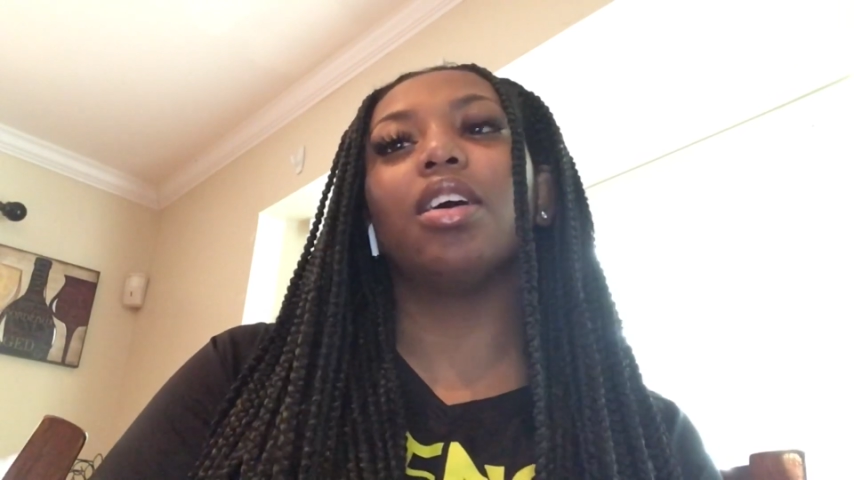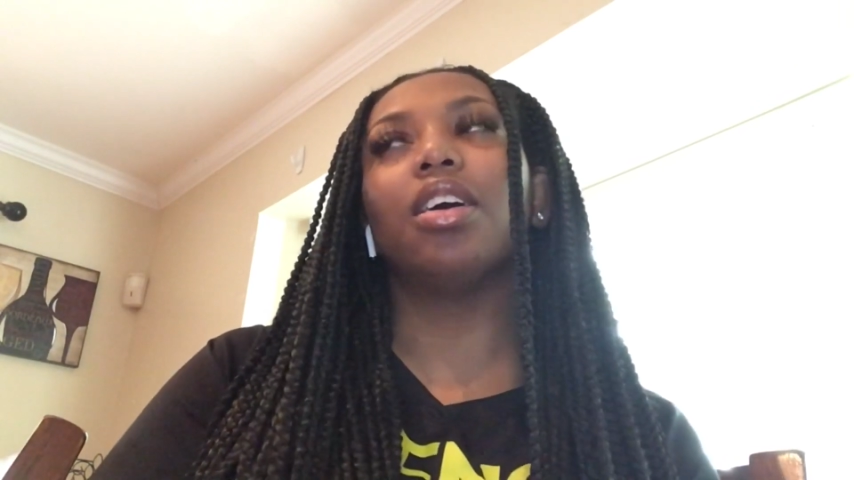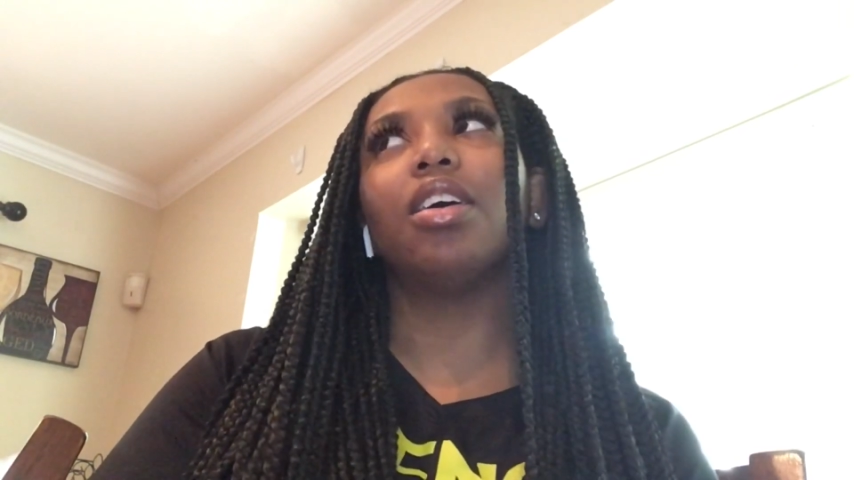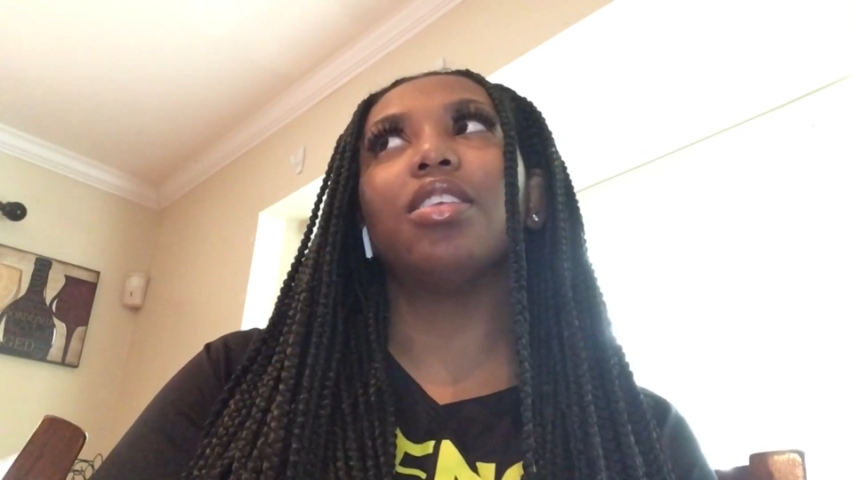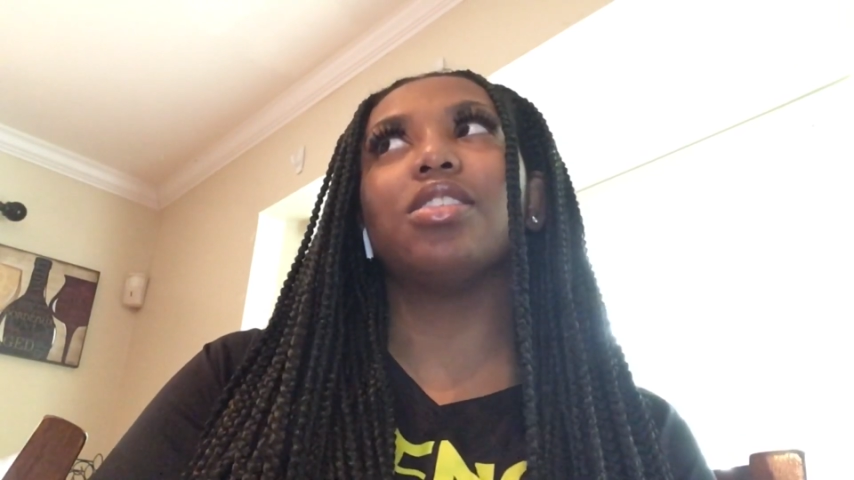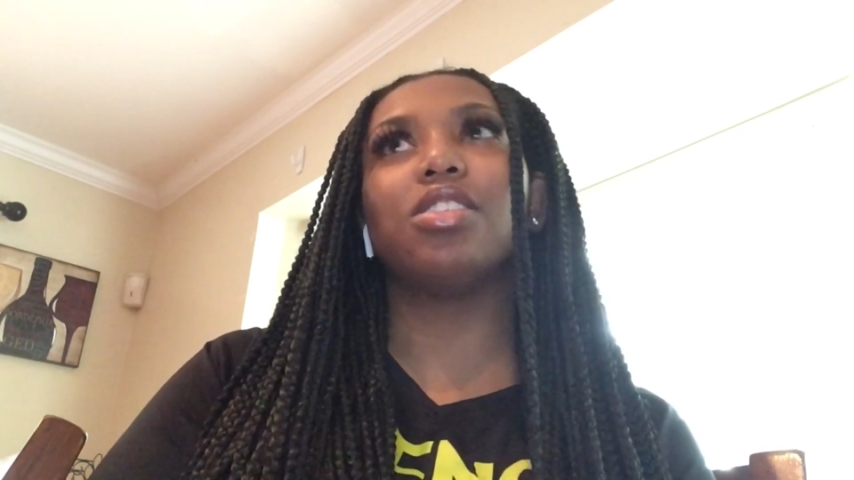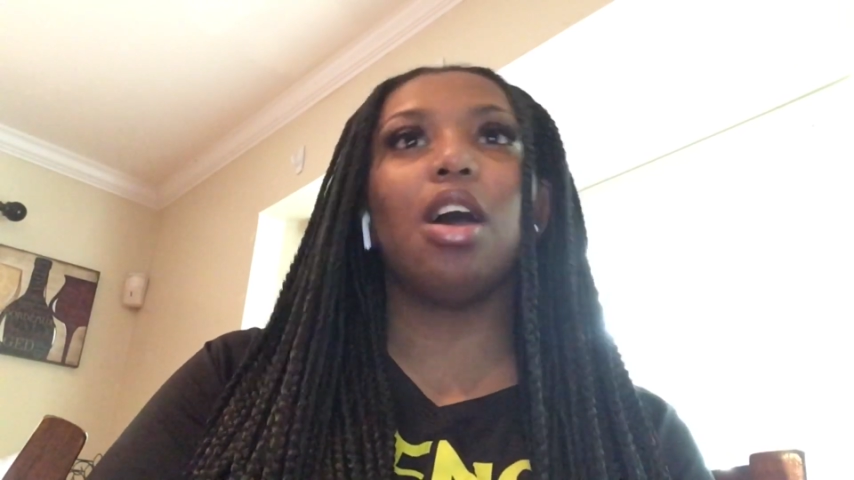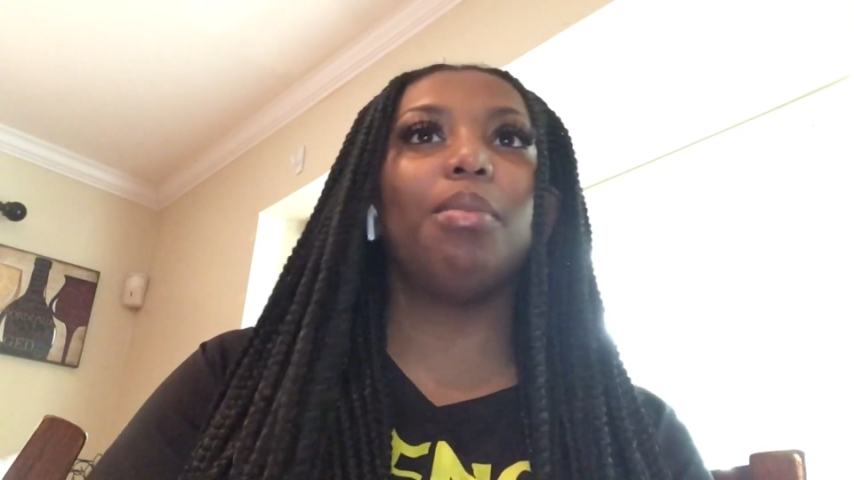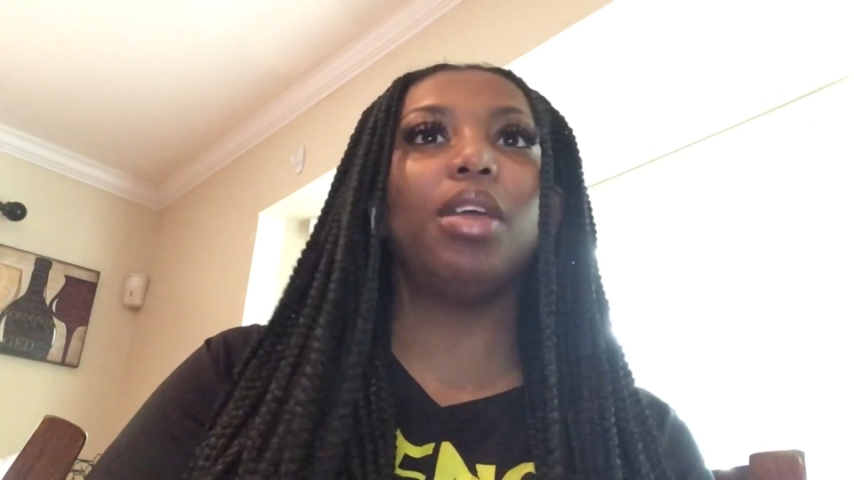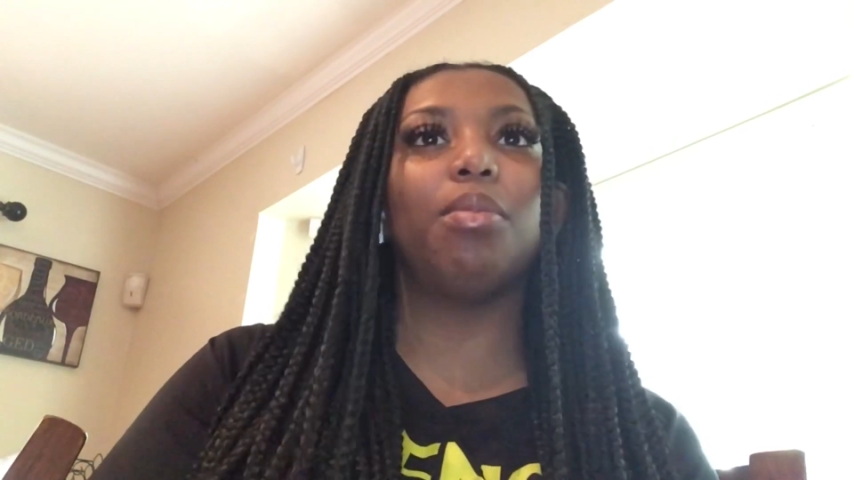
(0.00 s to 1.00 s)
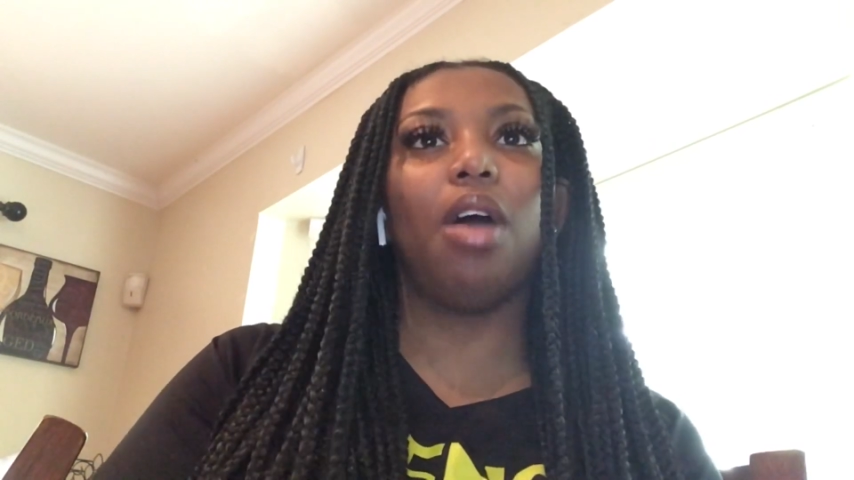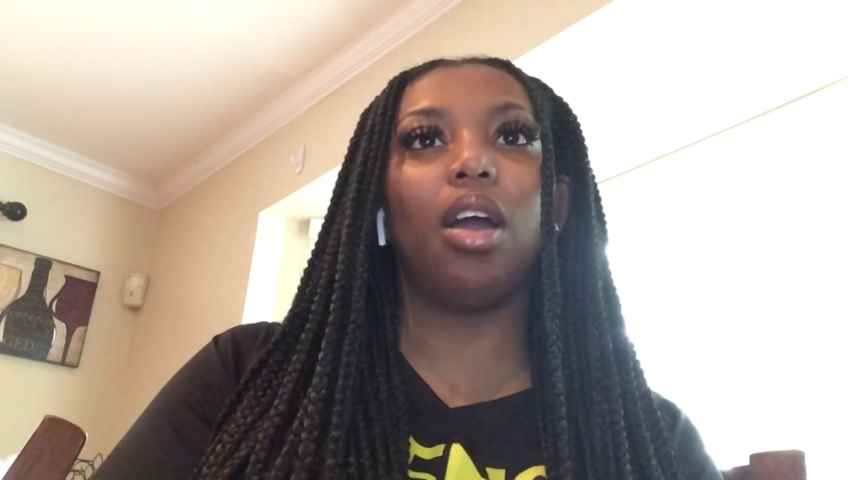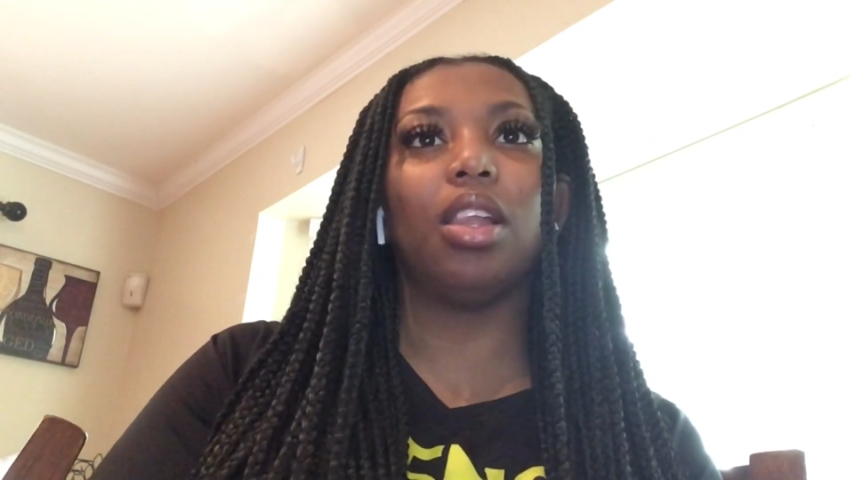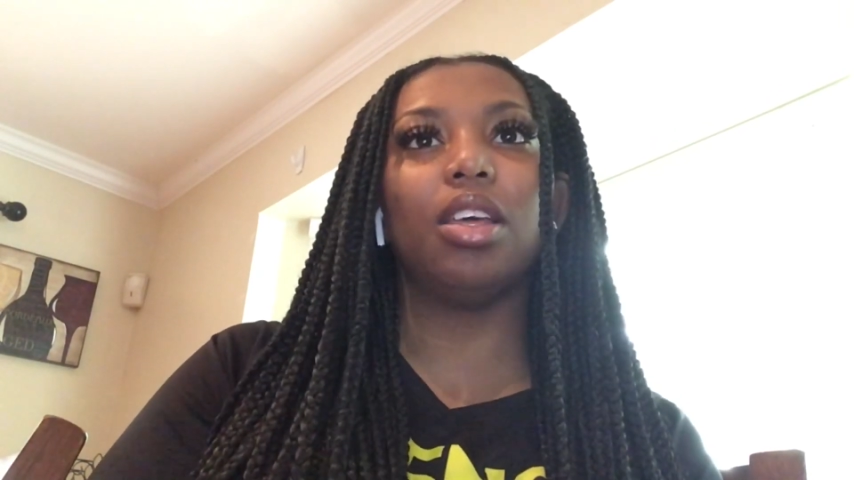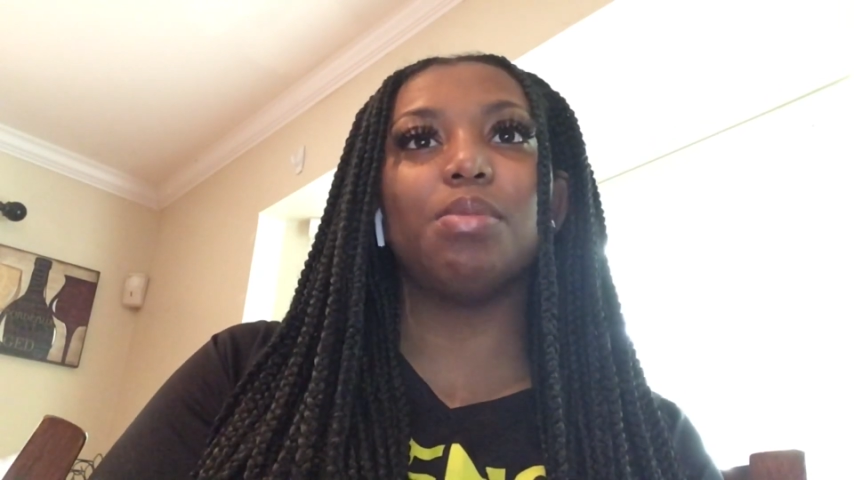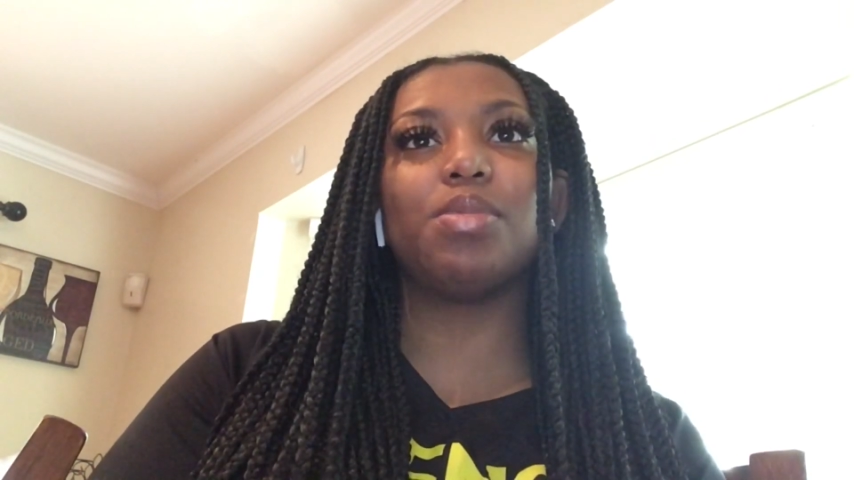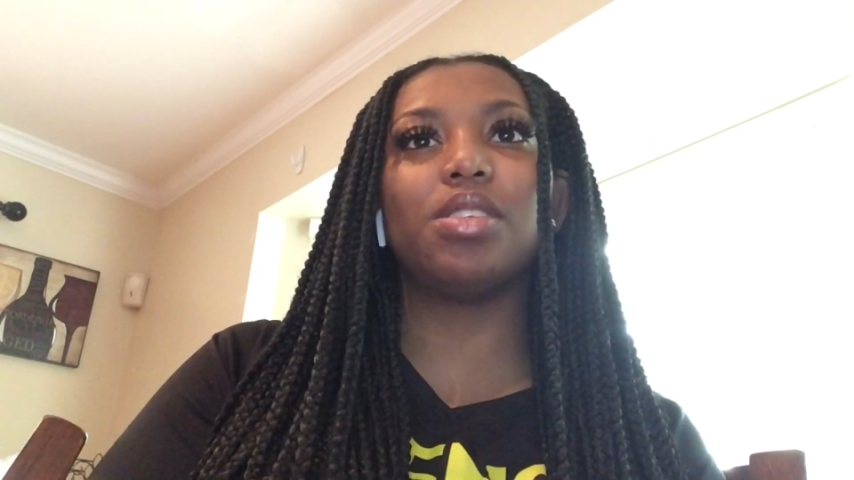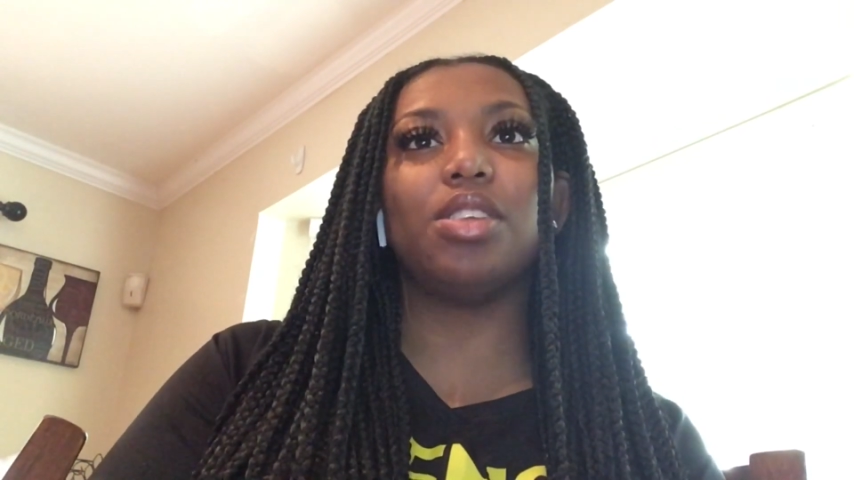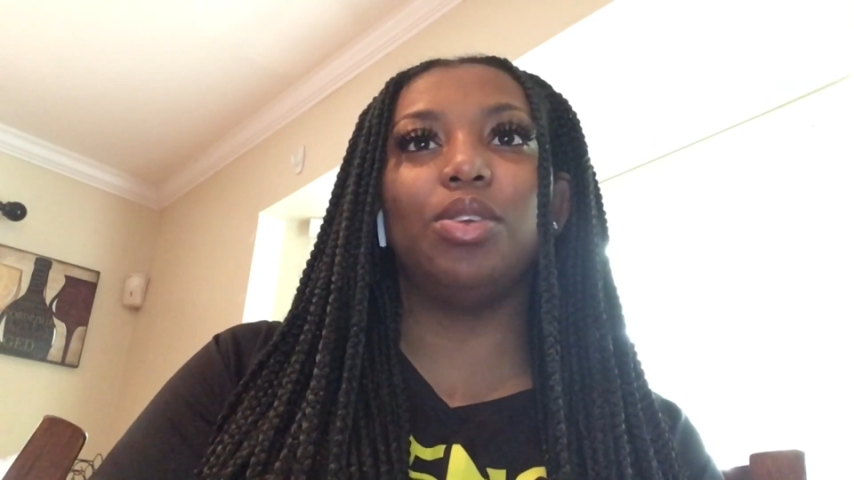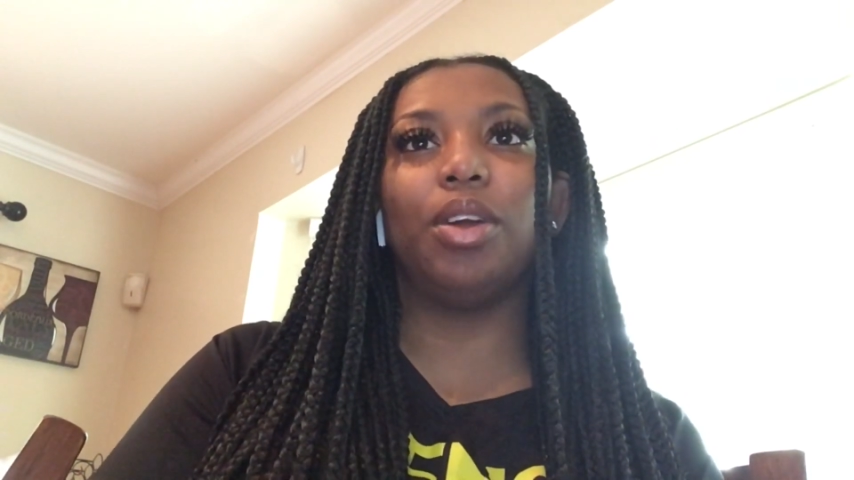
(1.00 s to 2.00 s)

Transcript: a zombie apocalypse.